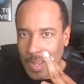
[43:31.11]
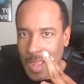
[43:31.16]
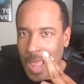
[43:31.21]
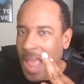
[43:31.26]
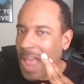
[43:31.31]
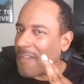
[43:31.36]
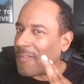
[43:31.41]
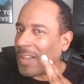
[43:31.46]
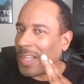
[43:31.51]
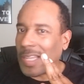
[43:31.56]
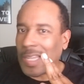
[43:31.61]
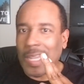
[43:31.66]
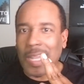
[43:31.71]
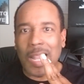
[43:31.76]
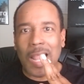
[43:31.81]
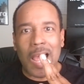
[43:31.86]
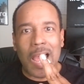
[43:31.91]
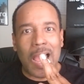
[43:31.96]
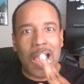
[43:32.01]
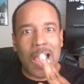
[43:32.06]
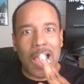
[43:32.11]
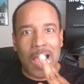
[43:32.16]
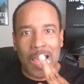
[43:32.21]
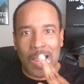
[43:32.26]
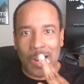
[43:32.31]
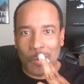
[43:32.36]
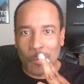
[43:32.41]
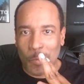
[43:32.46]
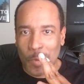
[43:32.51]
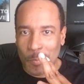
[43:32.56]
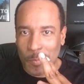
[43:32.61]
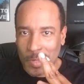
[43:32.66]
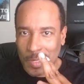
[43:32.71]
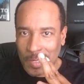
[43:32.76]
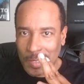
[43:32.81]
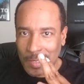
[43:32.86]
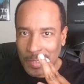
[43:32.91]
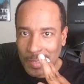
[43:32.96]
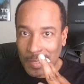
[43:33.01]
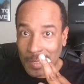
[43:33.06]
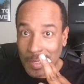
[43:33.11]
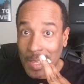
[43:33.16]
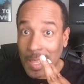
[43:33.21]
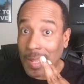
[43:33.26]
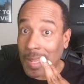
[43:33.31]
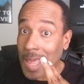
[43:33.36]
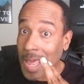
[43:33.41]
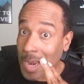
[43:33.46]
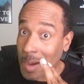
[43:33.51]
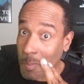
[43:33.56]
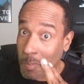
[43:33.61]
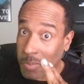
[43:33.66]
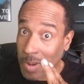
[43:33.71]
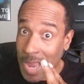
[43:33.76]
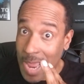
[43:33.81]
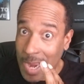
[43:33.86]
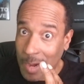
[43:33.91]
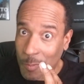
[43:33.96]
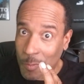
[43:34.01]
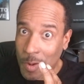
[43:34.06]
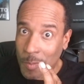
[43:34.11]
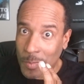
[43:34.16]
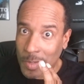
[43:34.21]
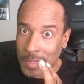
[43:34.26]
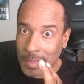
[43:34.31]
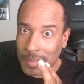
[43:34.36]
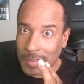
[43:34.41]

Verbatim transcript: I have a lot of women, a lot of black women,